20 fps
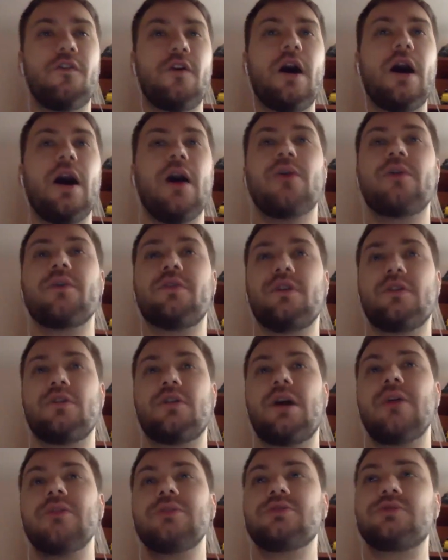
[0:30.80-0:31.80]
are the
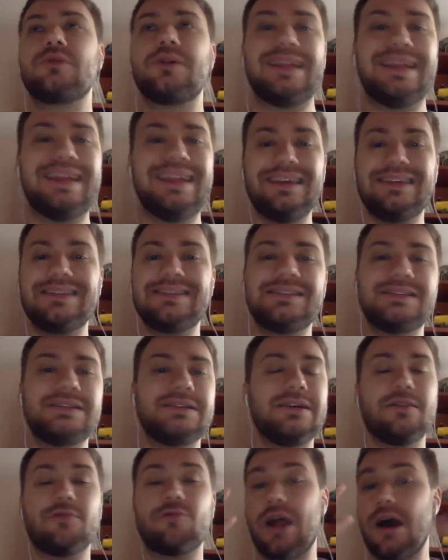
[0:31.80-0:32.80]
router, list
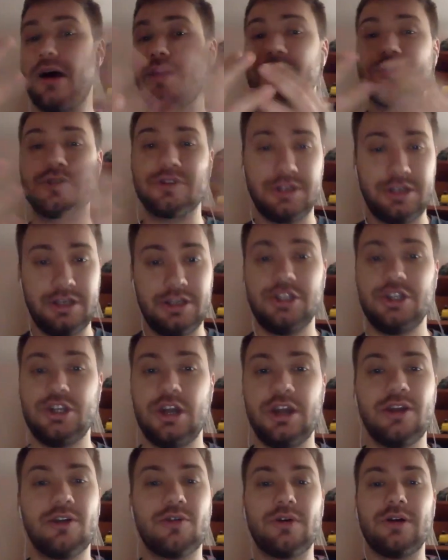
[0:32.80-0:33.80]
routers in
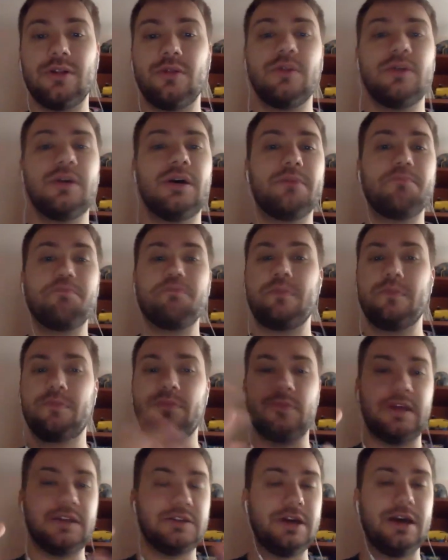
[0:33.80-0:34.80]
general
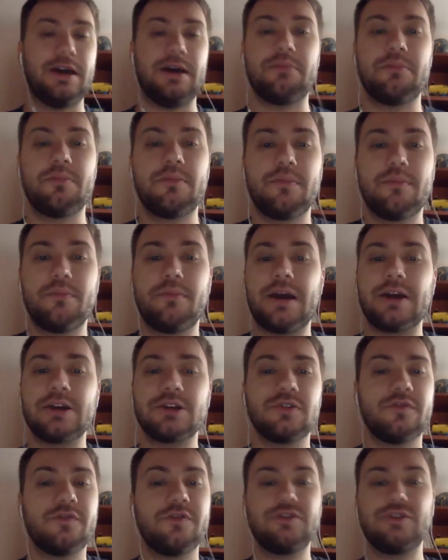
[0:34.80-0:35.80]
that are
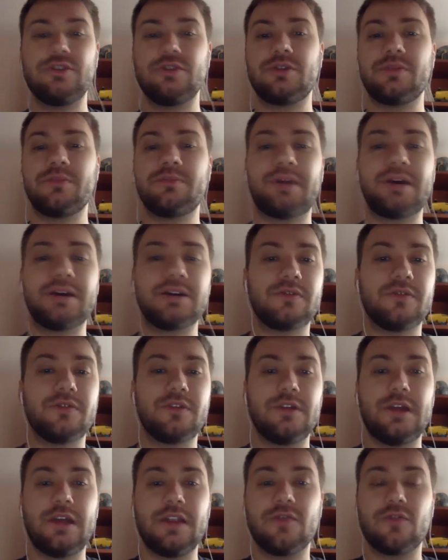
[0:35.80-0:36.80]
part of certain part of
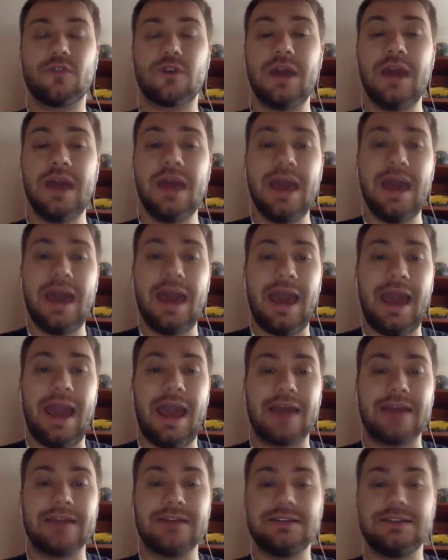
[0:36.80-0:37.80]
the network,
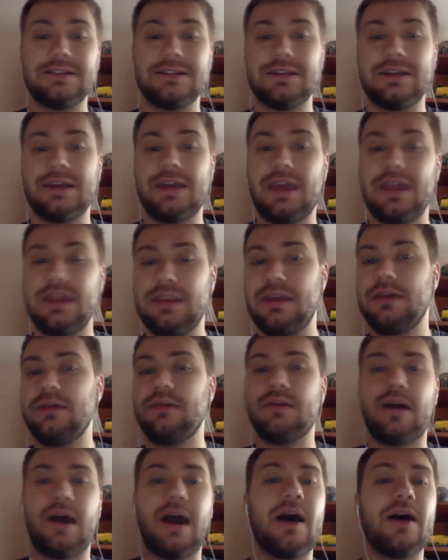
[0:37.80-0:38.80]
and
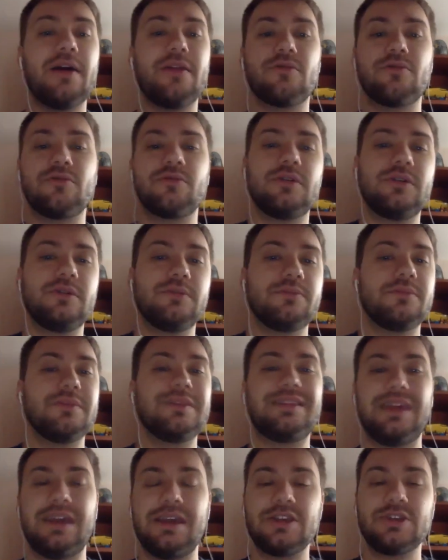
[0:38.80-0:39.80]
any other
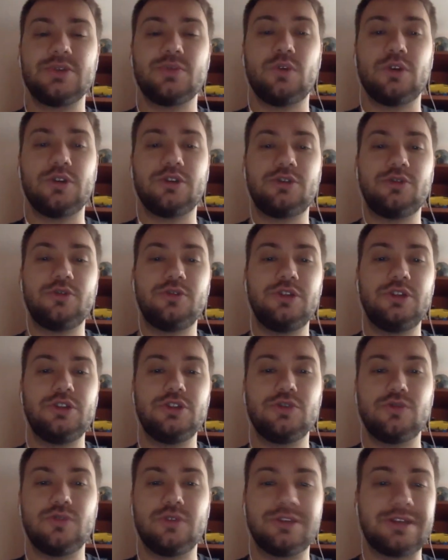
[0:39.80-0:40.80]
things what you
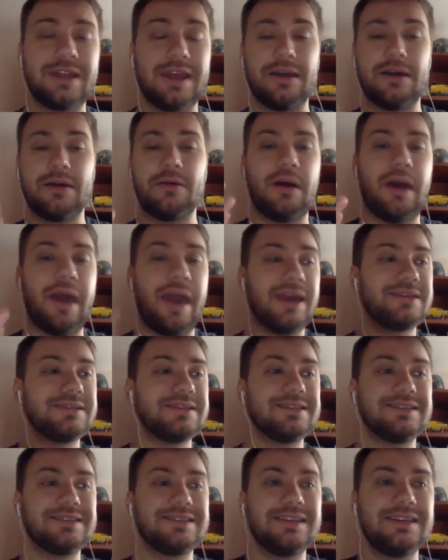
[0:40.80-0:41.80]
need to list, like
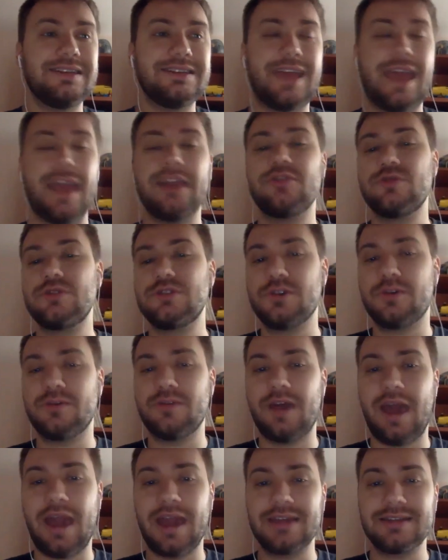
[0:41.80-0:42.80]
access list, entries of
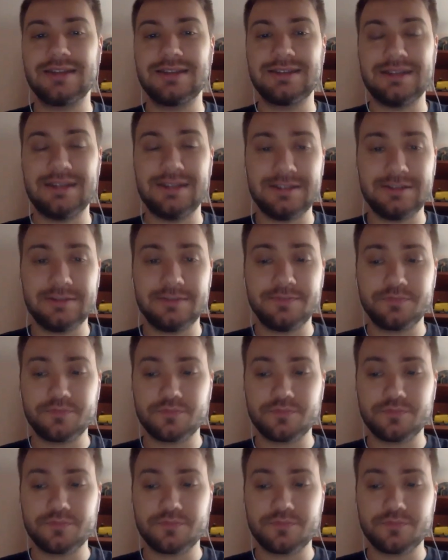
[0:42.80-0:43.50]
the access list.